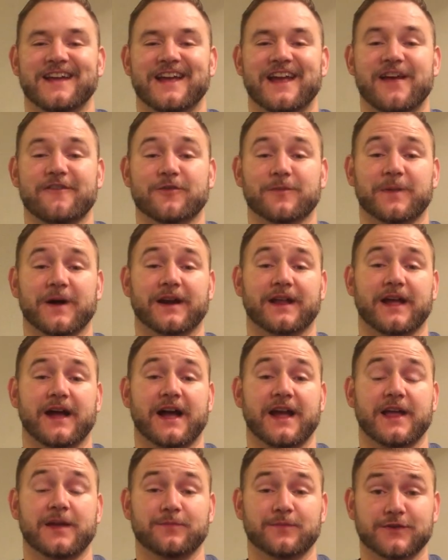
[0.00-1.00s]
Hey everybody,
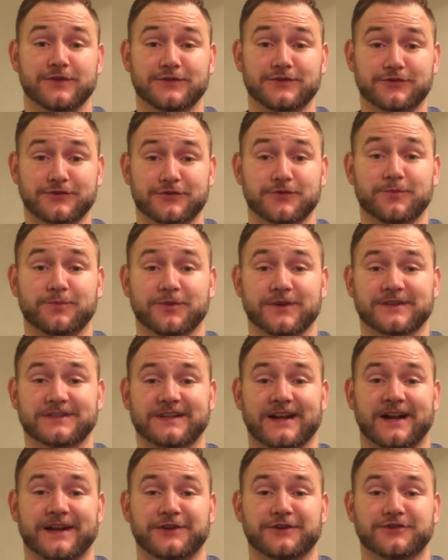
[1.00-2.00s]
I am super
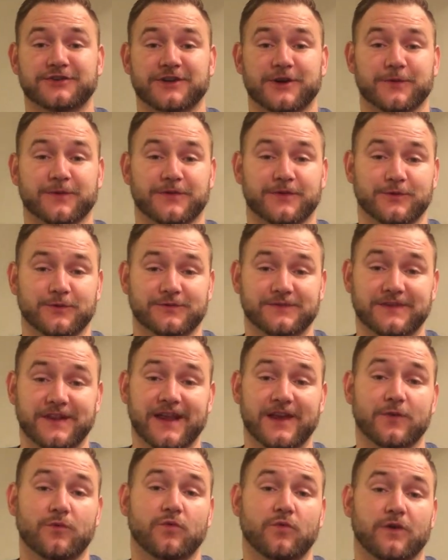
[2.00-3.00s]
excited to share with you
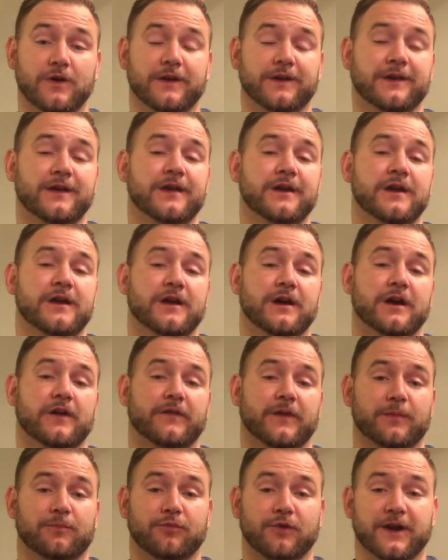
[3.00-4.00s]
day one of
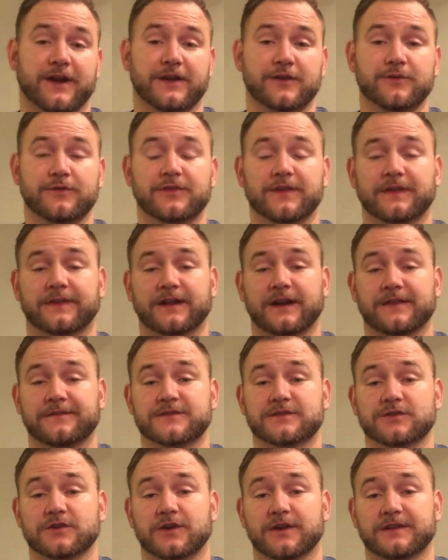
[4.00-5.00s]
a brand new thing that I've
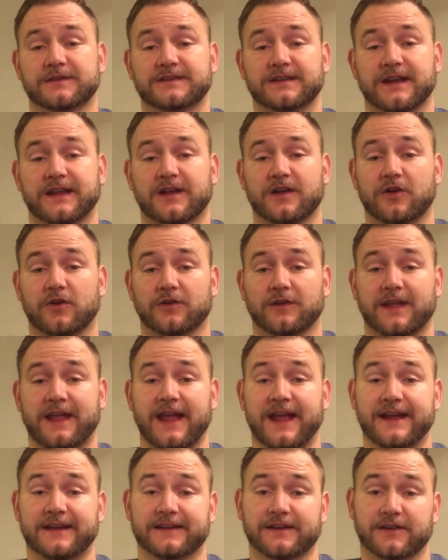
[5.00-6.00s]
started today called
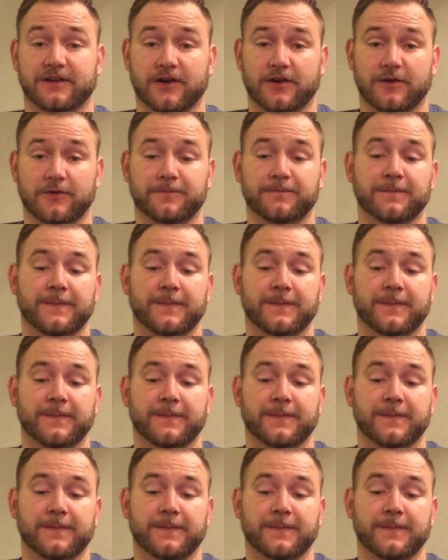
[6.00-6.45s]
Candid Co.